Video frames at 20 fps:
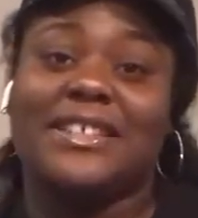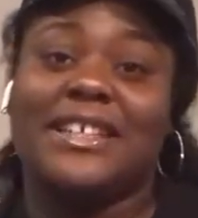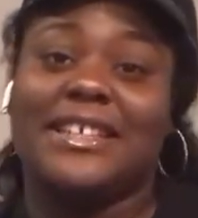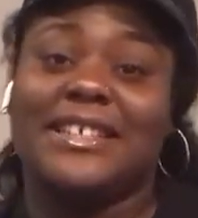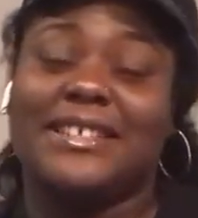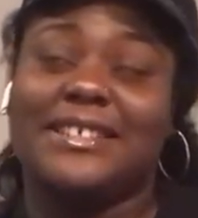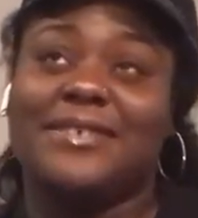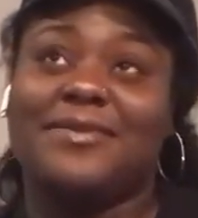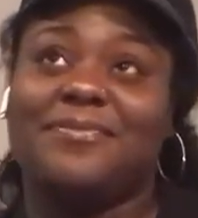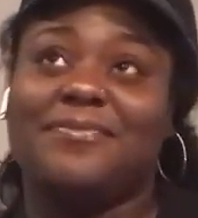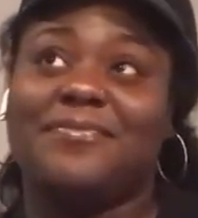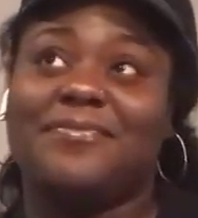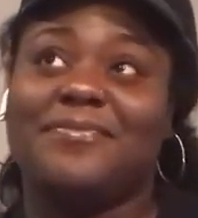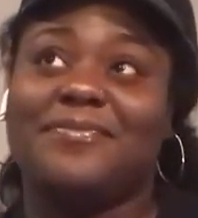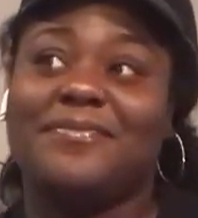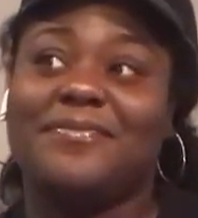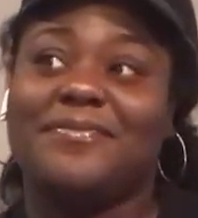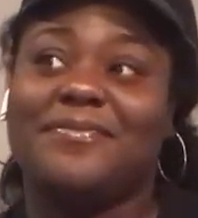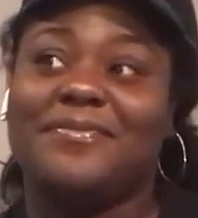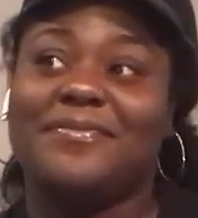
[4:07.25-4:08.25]
nice.
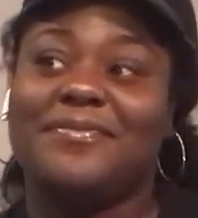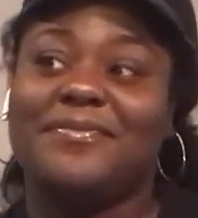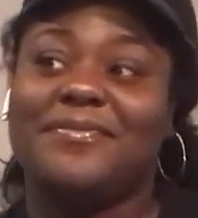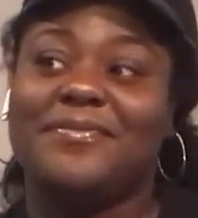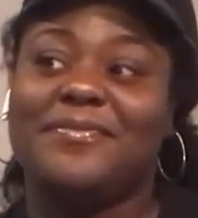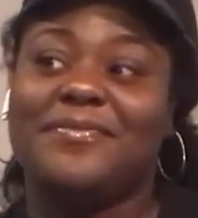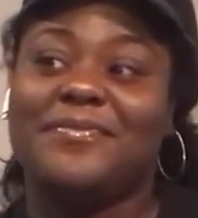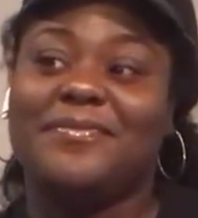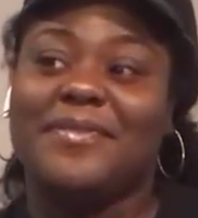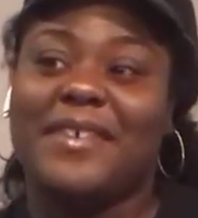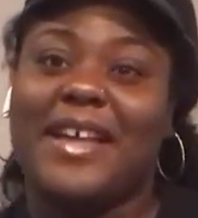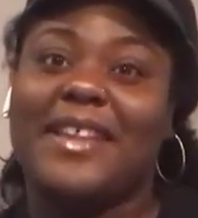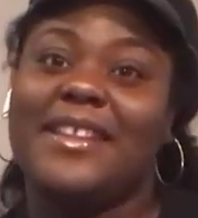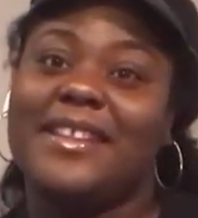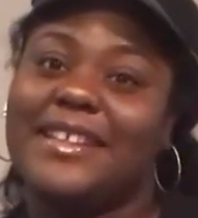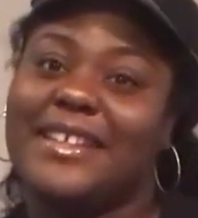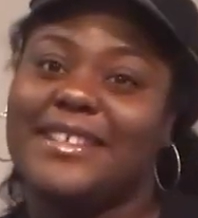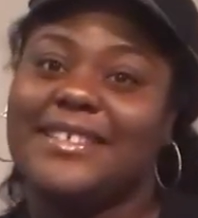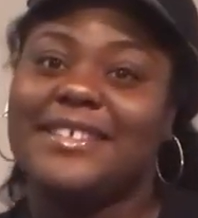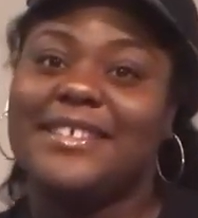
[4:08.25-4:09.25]
I
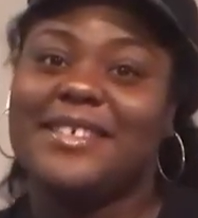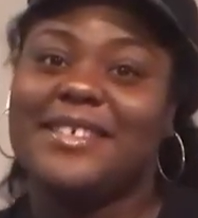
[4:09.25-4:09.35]
think that's